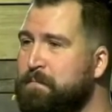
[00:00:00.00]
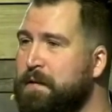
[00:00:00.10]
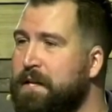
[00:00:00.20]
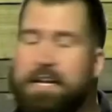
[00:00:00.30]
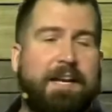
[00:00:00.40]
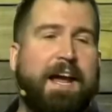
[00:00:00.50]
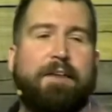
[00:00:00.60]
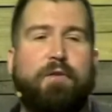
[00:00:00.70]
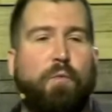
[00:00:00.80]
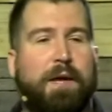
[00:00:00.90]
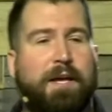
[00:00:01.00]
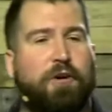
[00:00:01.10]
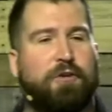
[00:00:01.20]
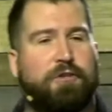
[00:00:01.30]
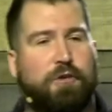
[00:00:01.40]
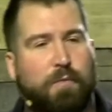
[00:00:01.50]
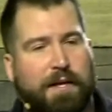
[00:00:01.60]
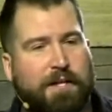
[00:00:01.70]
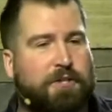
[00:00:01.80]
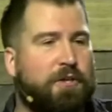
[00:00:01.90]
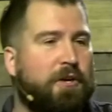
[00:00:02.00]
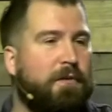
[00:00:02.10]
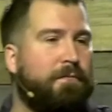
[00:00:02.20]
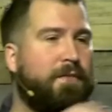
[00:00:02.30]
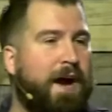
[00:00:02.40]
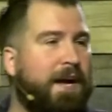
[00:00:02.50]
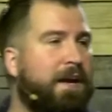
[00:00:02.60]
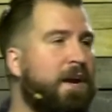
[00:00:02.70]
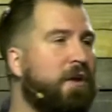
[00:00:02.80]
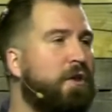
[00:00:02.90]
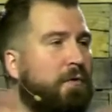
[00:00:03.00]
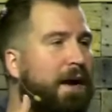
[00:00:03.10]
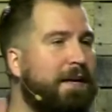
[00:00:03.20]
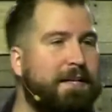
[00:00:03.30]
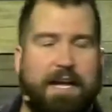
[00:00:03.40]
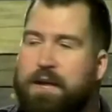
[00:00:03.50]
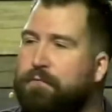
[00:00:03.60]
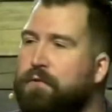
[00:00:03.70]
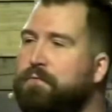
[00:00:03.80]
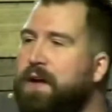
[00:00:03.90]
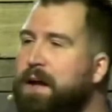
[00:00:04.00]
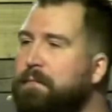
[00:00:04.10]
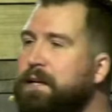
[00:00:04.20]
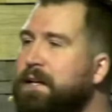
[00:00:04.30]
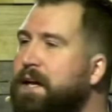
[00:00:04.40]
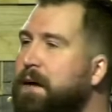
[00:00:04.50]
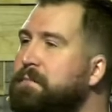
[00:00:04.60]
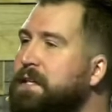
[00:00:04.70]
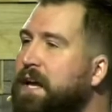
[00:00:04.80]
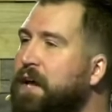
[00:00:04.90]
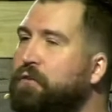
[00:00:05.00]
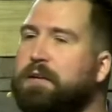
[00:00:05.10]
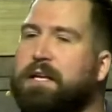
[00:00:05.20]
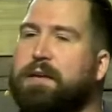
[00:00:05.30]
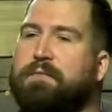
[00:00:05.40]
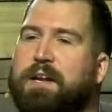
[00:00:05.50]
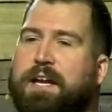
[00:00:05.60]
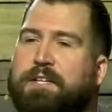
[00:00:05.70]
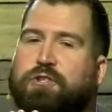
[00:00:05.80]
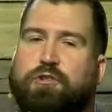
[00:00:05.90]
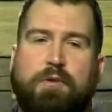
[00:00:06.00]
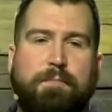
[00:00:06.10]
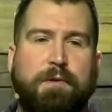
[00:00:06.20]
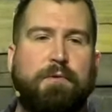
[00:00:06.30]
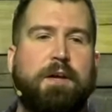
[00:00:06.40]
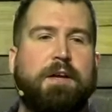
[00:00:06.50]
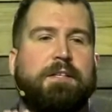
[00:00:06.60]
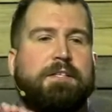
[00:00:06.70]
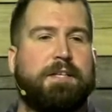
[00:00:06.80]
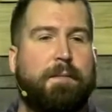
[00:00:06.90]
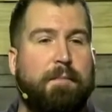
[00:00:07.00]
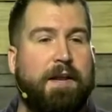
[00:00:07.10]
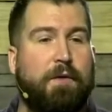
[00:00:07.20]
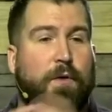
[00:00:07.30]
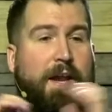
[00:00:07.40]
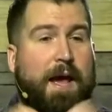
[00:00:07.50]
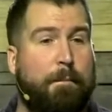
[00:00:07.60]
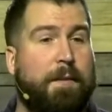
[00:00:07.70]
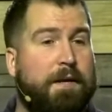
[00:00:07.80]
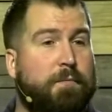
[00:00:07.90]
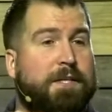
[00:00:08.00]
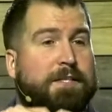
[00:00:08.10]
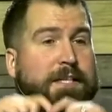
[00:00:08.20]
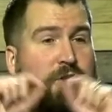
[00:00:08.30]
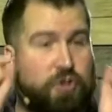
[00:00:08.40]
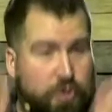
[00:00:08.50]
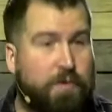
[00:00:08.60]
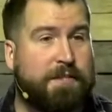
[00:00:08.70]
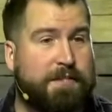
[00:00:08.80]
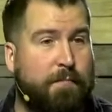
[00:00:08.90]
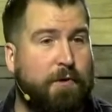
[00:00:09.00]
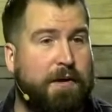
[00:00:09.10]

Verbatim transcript: You didn't have a week or two weeks. You couldn't find the right day for family to come together to give a nice tribute to somebody. What happened was, as soon as someone